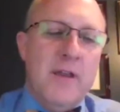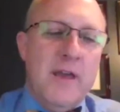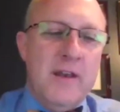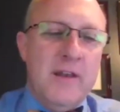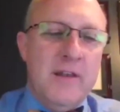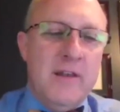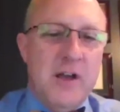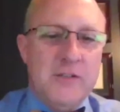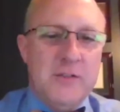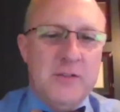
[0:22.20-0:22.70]

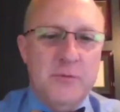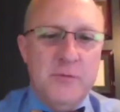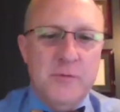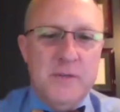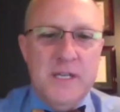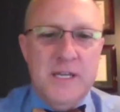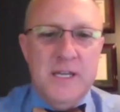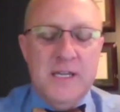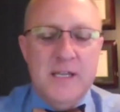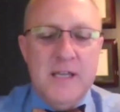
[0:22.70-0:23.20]
EdLaw
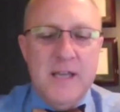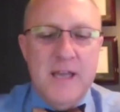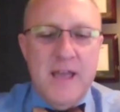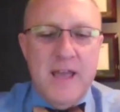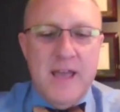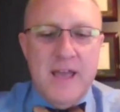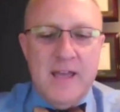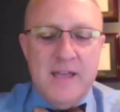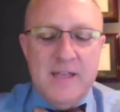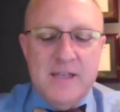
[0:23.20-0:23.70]
2D.
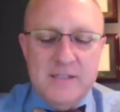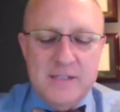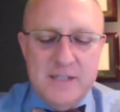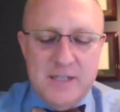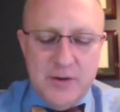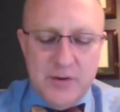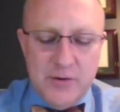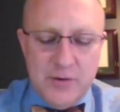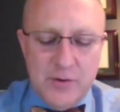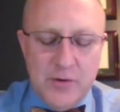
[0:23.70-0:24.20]
And in
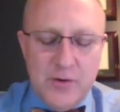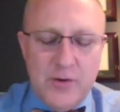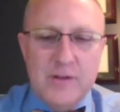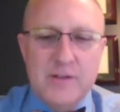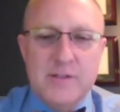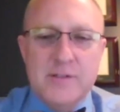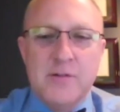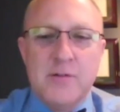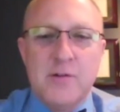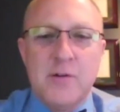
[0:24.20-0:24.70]
our current
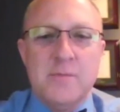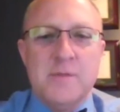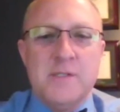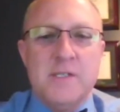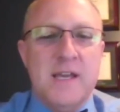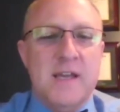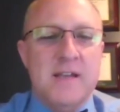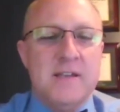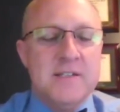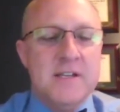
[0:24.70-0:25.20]

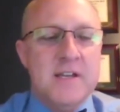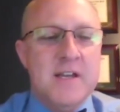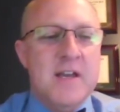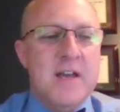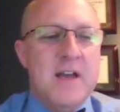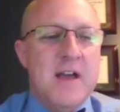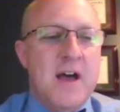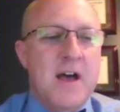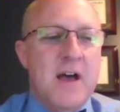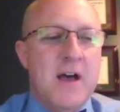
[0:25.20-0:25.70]
circumstance,
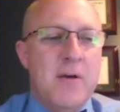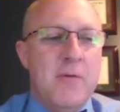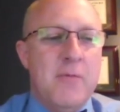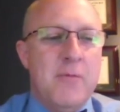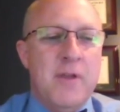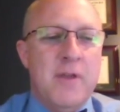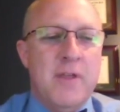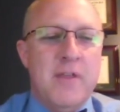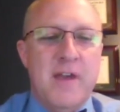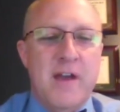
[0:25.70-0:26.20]

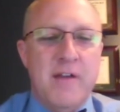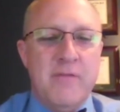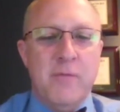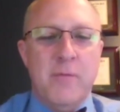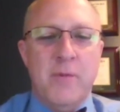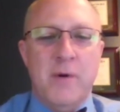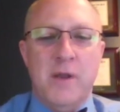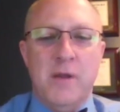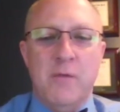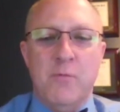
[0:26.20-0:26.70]
with
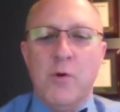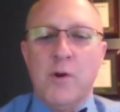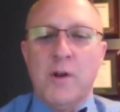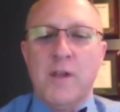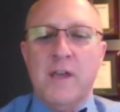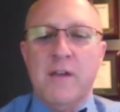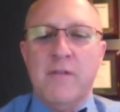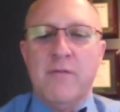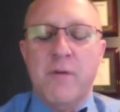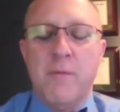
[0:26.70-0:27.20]
everybody
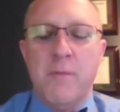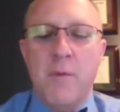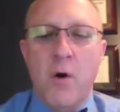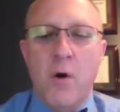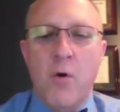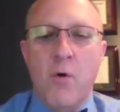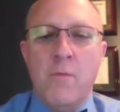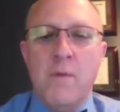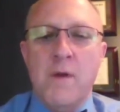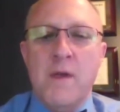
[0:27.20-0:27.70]
working from
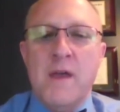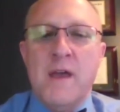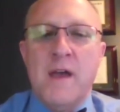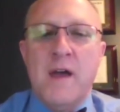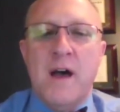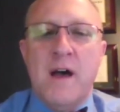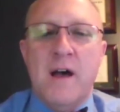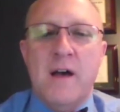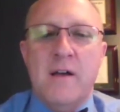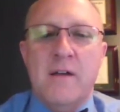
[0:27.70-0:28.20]
home,
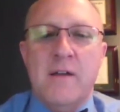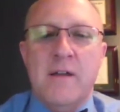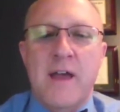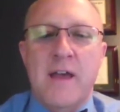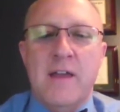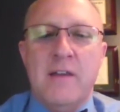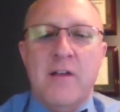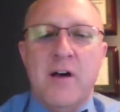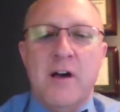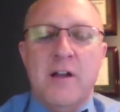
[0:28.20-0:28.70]

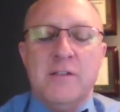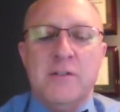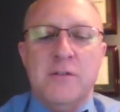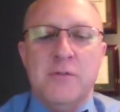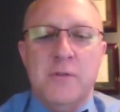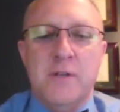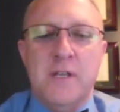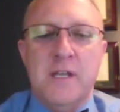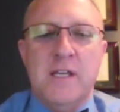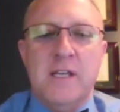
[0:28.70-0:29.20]
EdLaw
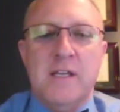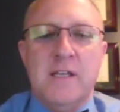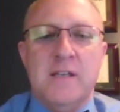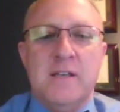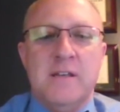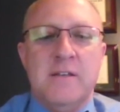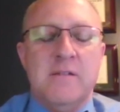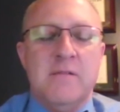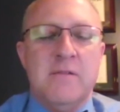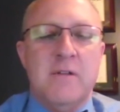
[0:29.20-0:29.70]
2D
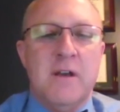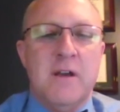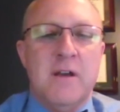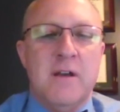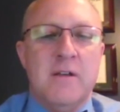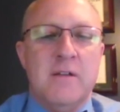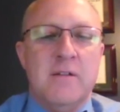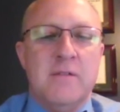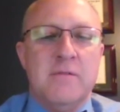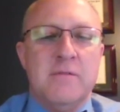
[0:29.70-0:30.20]
and
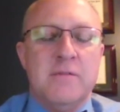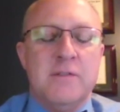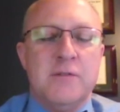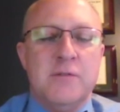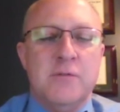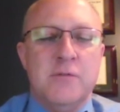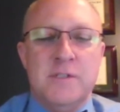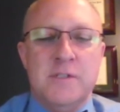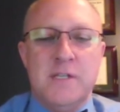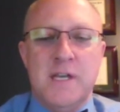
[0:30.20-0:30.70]

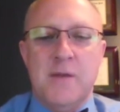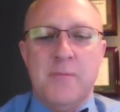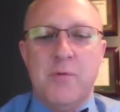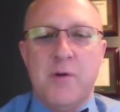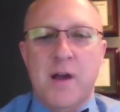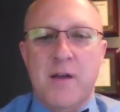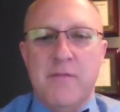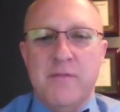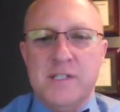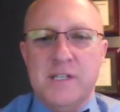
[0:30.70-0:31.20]
student data
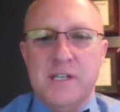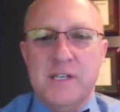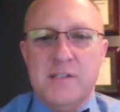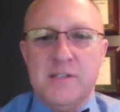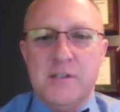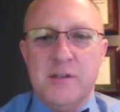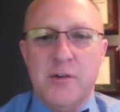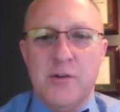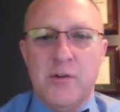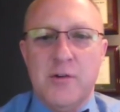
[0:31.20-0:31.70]
privacy and
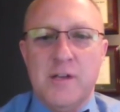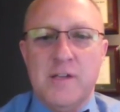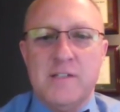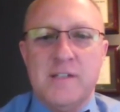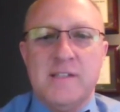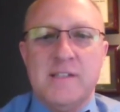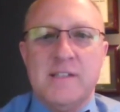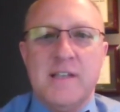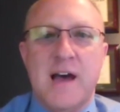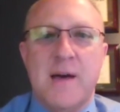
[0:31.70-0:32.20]
security is
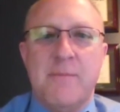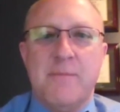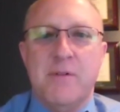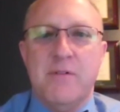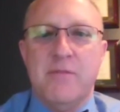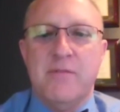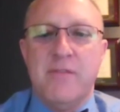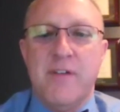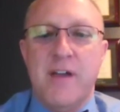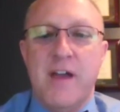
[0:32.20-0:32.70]
on top of
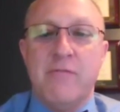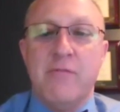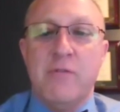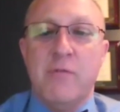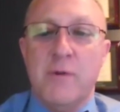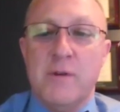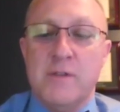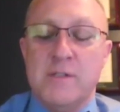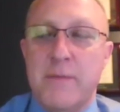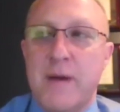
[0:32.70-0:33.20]

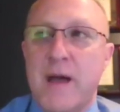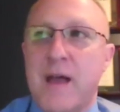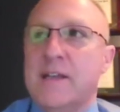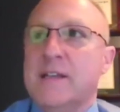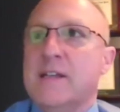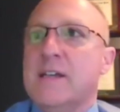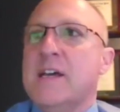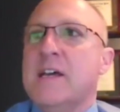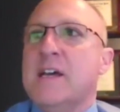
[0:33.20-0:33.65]
everyone's mind.